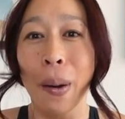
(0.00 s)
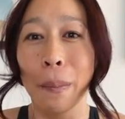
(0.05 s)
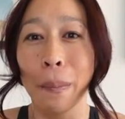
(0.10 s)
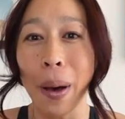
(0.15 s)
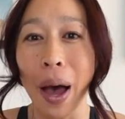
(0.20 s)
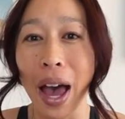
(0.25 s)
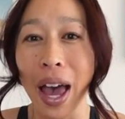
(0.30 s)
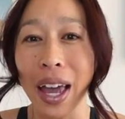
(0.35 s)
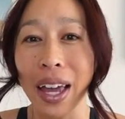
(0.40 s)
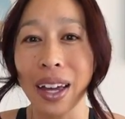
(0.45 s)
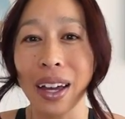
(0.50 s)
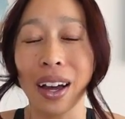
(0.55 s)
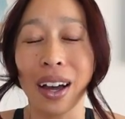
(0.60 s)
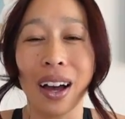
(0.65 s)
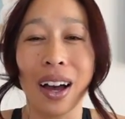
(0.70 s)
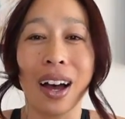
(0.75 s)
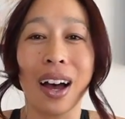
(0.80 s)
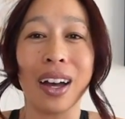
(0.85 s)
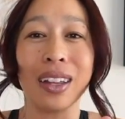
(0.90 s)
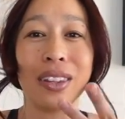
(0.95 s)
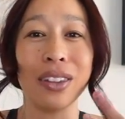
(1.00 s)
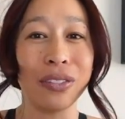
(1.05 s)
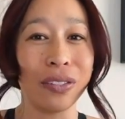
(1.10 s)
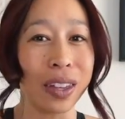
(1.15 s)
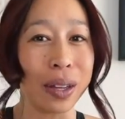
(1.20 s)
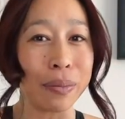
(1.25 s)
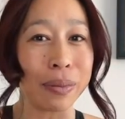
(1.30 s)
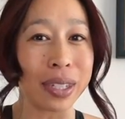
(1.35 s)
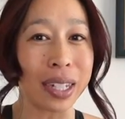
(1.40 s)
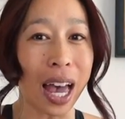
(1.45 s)
But on the
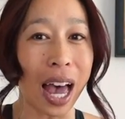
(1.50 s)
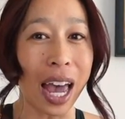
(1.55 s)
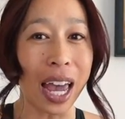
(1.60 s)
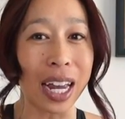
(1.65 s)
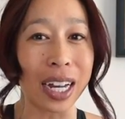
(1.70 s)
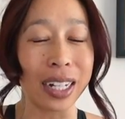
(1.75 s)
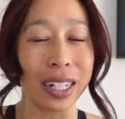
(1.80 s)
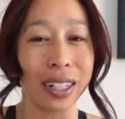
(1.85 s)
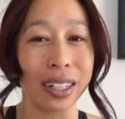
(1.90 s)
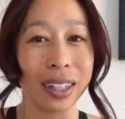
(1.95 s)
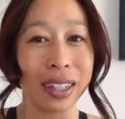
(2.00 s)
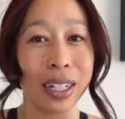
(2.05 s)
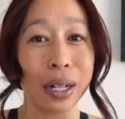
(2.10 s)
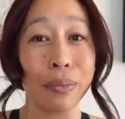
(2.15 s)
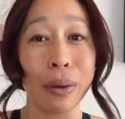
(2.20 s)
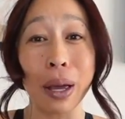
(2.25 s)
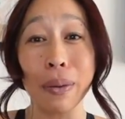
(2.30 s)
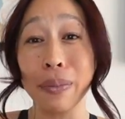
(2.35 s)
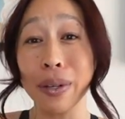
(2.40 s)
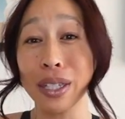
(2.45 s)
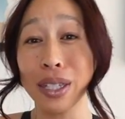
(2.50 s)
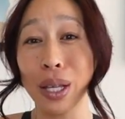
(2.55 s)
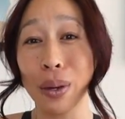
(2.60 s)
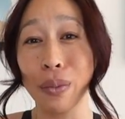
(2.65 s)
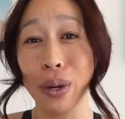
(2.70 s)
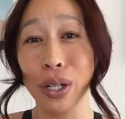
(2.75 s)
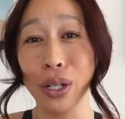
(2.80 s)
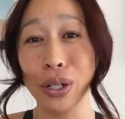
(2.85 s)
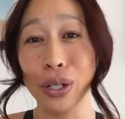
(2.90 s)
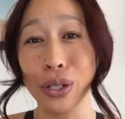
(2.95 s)
flip side, there might be
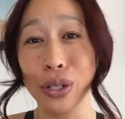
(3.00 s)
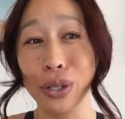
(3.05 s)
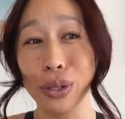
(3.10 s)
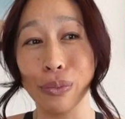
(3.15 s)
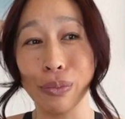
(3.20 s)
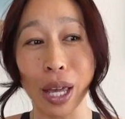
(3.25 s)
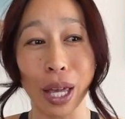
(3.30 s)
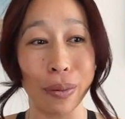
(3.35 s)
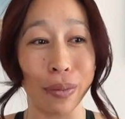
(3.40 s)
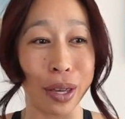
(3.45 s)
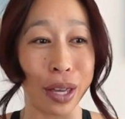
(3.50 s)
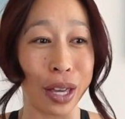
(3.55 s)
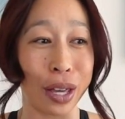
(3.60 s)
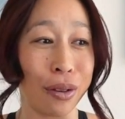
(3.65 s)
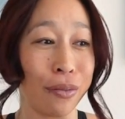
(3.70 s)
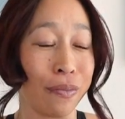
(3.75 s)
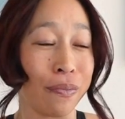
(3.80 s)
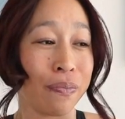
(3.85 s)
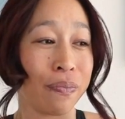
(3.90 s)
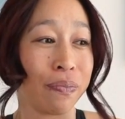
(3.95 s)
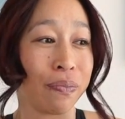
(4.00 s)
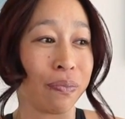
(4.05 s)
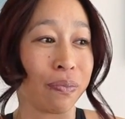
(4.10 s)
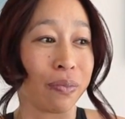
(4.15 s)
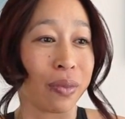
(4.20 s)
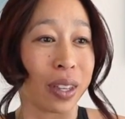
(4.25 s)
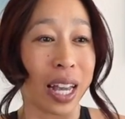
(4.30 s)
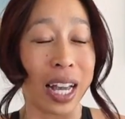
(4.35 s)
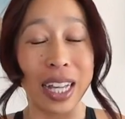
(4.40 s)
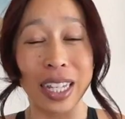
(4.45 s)
someone who maybe
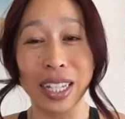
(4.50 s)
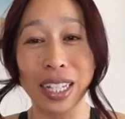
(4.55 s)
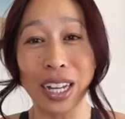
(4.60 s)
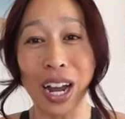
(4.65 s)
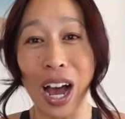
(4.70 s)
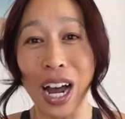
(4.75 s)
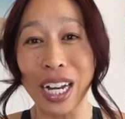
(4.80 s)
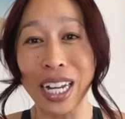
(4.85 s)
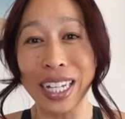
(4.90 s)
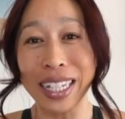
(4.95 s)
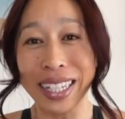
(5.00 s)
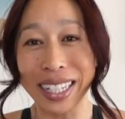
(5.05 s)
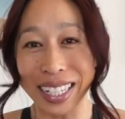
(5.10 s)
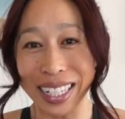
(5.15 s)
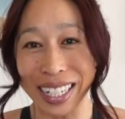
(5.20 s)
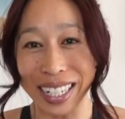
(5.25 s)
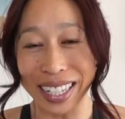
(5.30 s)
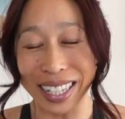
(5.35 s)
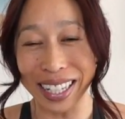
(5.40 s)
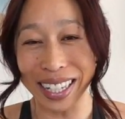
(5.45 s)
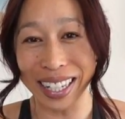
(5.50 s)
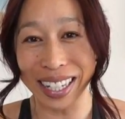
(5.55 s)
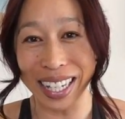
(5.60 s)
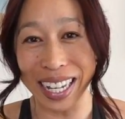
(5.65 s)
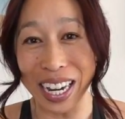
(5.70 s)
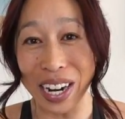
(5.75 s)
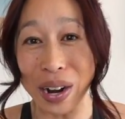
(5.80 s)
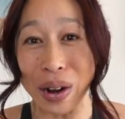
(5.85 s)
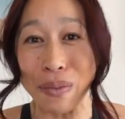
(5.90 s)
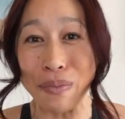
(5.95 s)
is not as good as a
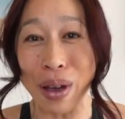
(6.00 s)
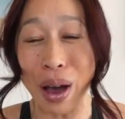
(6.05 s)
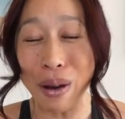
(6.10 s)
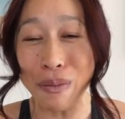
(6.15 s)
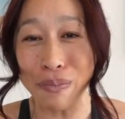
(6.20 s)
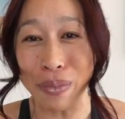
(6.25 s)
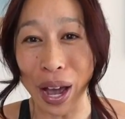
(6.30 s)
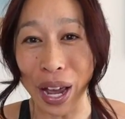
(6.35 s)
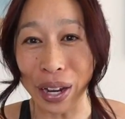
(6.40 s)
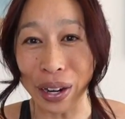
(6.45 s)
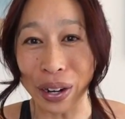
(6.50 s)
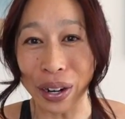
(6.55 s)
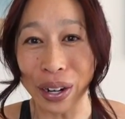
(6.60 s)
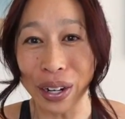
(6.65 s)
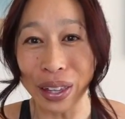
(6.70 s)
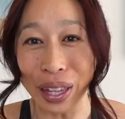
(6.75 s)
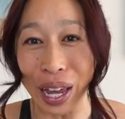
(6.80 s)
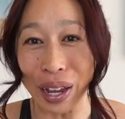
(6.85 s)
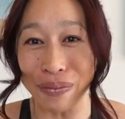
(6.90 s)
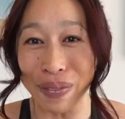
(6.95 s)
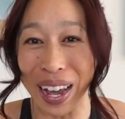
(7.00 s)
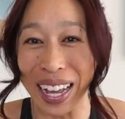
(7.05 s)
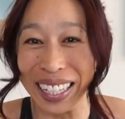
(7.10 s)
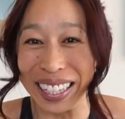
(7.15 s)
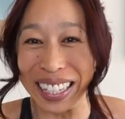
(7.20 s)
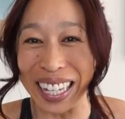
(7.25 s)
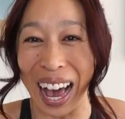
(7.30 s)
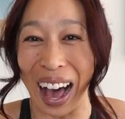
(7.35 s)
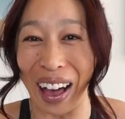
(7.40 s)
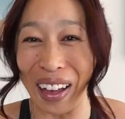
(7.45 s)
skier or mountain biker like
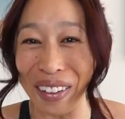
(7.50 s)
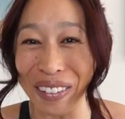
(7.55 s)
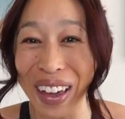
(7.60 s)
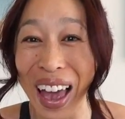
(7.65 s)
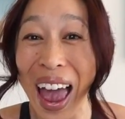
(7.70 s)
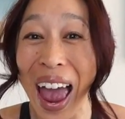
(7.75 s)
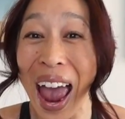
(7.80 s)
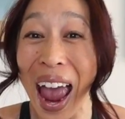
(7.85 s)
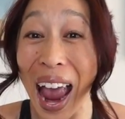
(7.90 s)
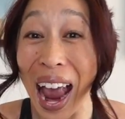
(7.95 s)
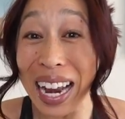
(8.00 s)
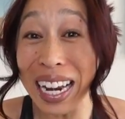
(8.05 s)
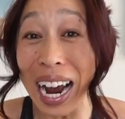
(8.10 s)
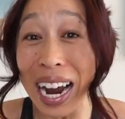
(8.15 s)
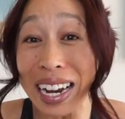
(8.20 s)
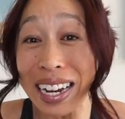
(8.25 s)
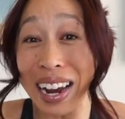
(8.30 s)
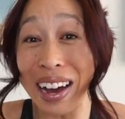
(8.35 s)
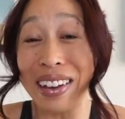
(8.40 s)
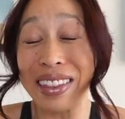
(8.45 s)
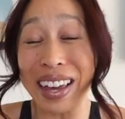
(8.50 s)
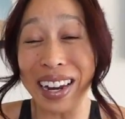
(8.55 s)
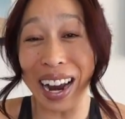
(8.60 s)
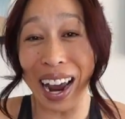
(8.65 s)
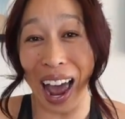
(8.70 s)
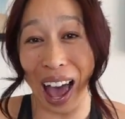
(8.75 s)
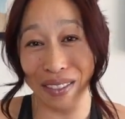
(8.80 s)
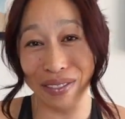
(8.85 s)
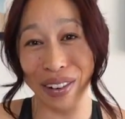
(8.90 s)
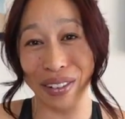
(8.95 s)
myself, and I know that I
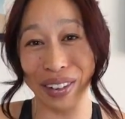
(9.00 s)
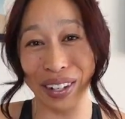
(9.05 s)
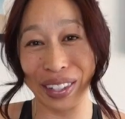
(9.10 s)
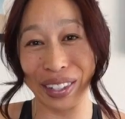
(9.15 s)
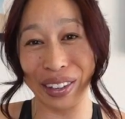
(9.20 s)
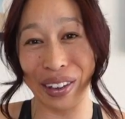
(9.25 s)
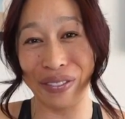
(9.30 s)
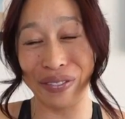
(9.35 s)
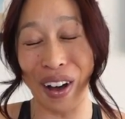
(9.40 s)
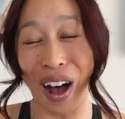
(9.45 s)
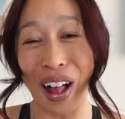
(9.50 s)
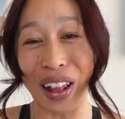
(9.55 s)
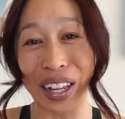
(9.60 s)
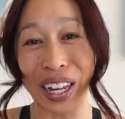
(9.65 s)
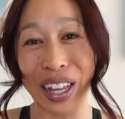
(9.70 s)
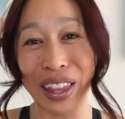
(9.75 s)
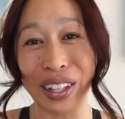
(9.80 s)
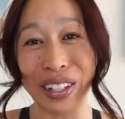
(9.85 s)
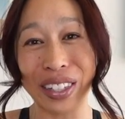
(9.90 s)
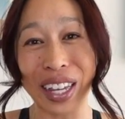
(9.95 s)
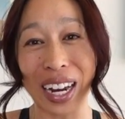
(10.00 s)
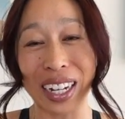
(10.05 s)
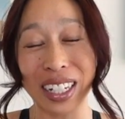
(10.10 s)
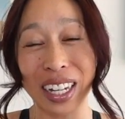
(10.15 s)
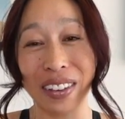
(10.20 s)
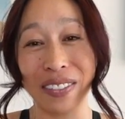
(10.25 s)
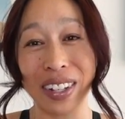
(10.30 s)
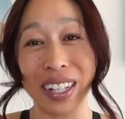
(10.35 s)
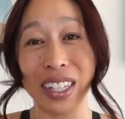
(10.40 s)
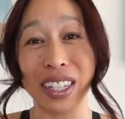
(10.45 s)
have a risk of falling in those
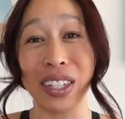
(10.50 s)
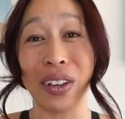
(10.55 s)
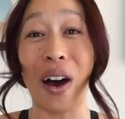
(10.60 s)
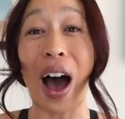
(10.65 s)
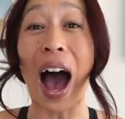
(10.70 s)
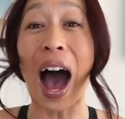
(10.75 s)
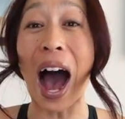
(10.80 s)
activities, so